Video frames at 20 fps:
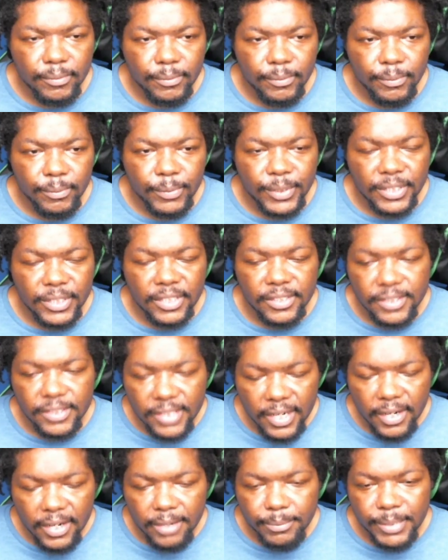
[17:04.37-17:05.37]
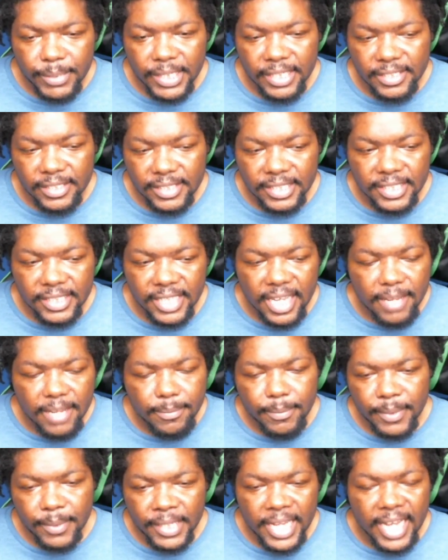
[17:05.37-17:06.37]
was concerned because she
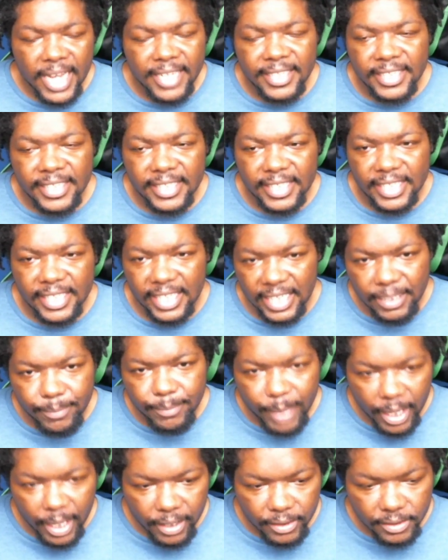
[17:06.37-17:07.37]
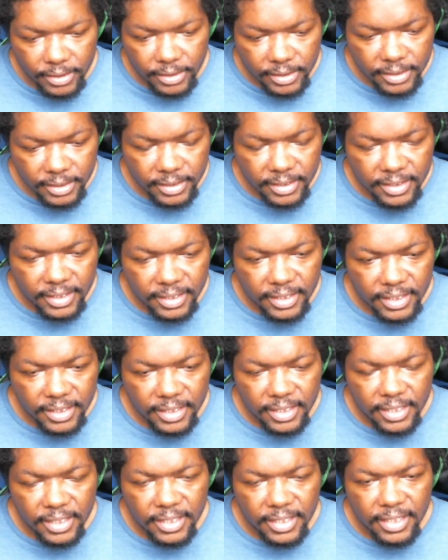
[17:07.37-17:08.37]
kept getting emails
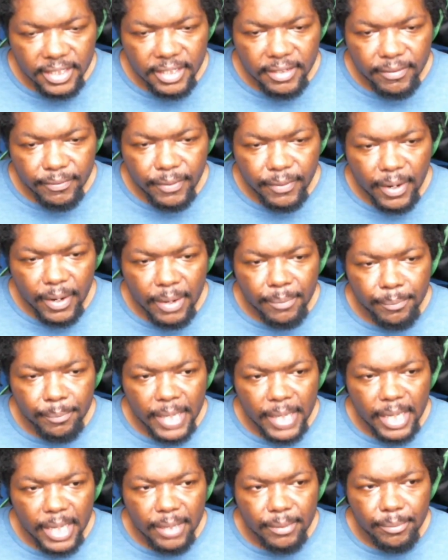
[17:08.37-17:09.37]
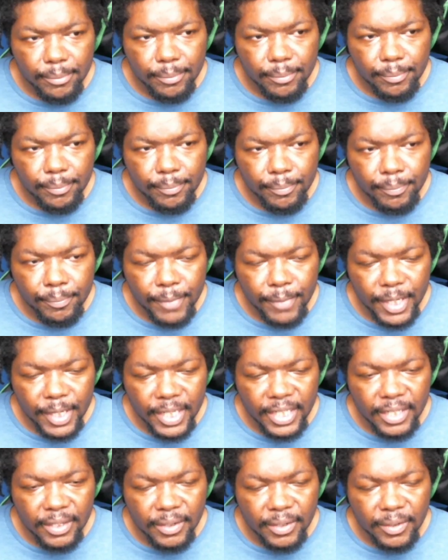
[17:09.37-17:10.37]
from
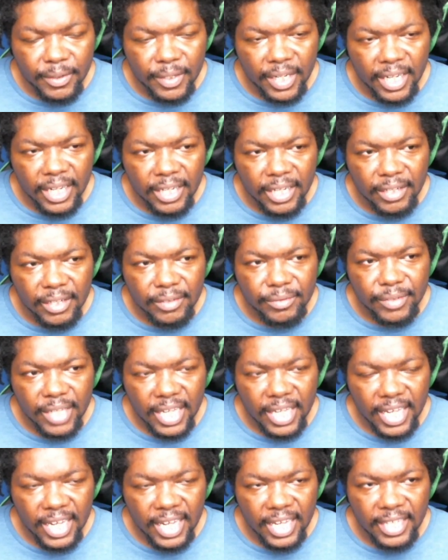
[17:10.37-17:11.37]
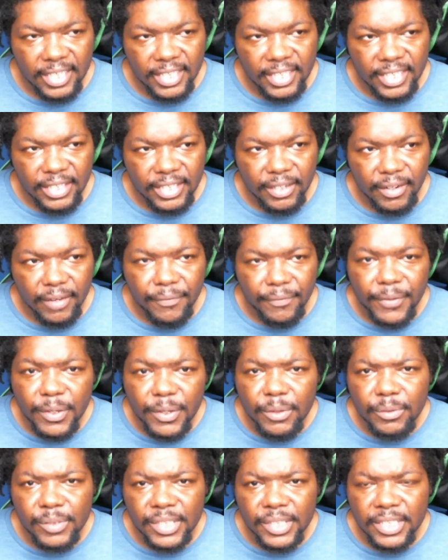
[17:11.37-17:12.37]
a
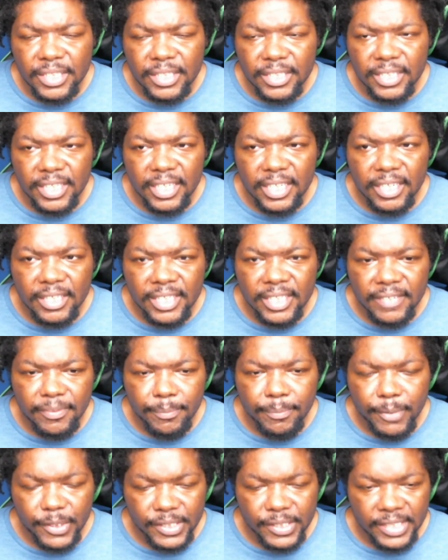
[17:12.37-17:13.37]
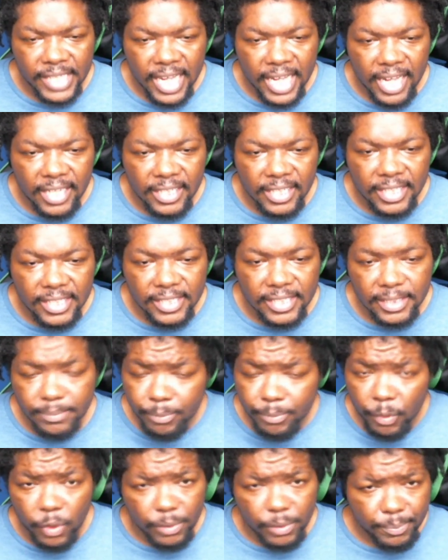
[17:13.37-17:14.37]
few different personalities,
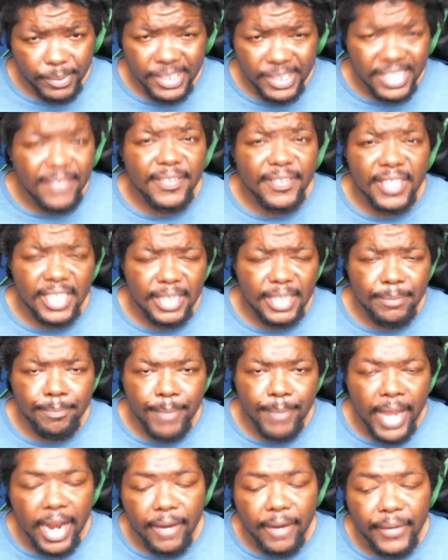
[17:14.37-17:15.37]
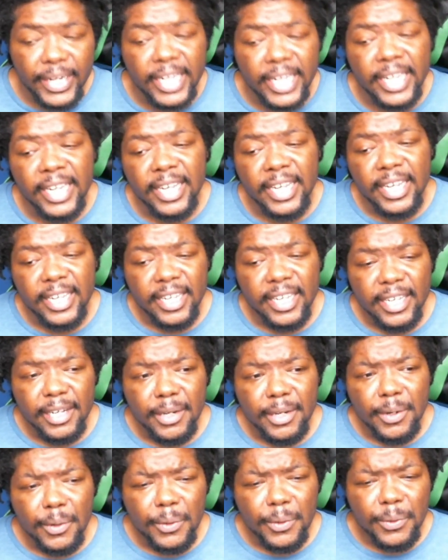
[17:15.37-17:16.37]
more specifically Barry,
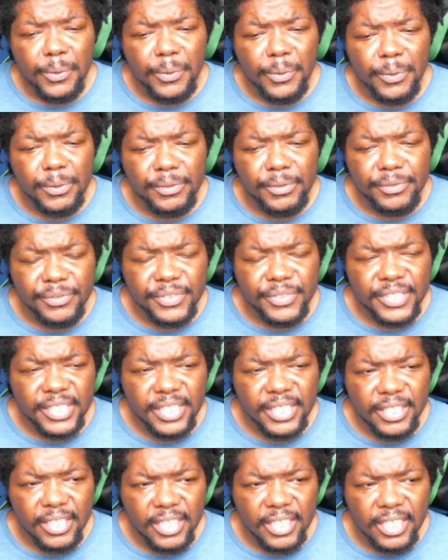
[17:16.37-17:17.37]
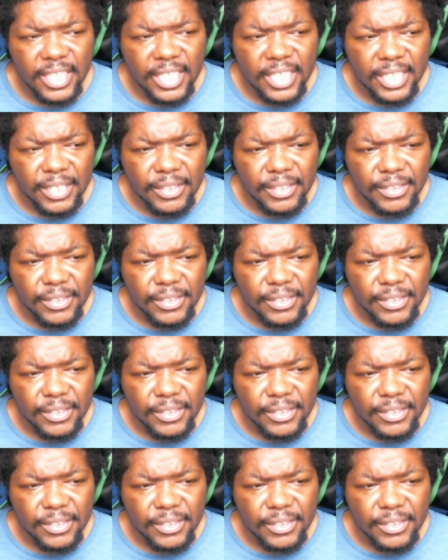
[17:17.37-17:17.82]
who it